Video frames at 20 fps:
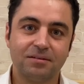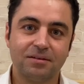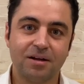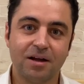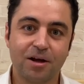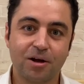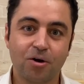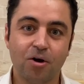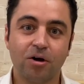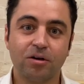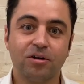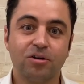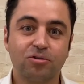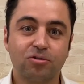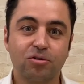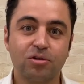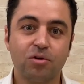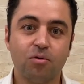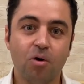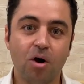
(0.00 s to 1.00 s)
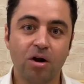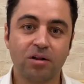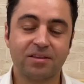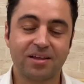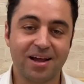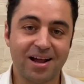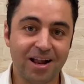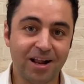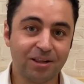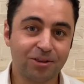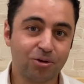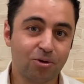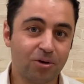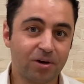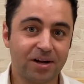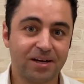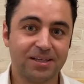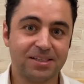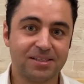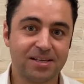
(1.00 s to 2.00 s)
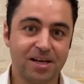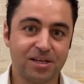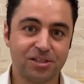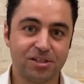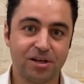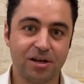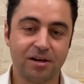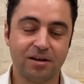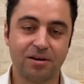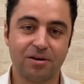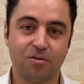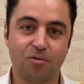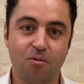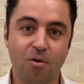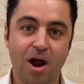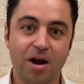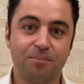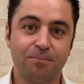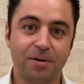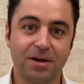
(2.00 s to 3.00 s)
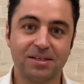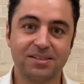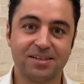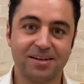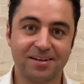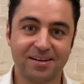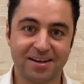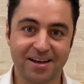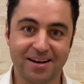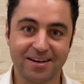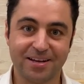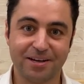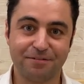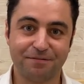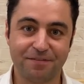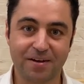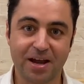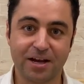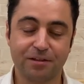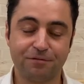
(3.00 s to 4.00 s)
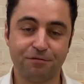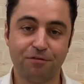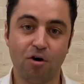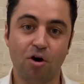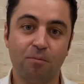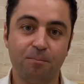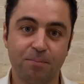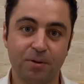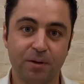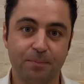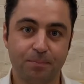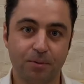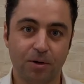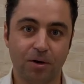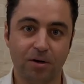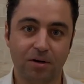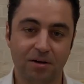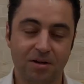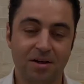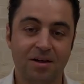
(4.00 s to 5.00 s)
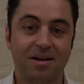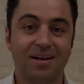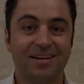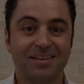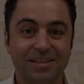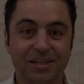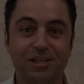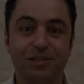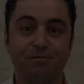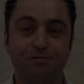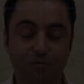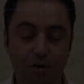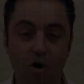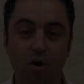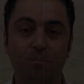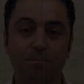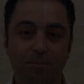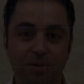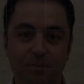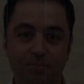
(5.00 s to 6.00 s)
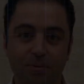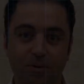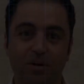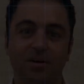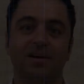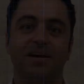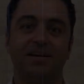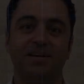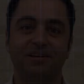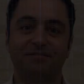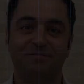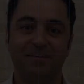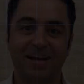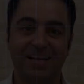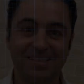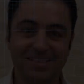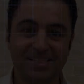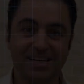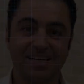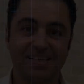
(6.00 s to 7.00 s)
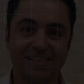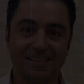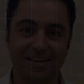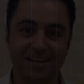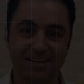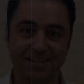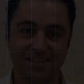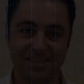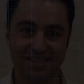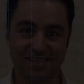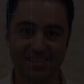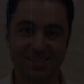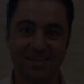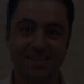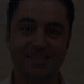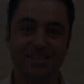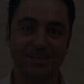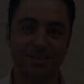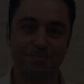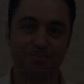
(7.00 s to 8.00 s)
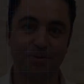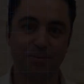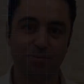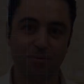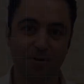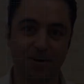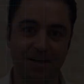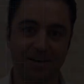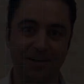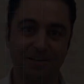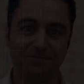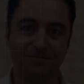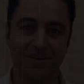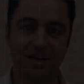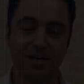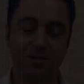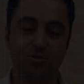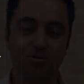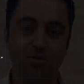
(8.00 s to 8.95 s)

According to the World Health Organization, one person can infect 4 people. These 4 people can infect 16. These 16 people can infect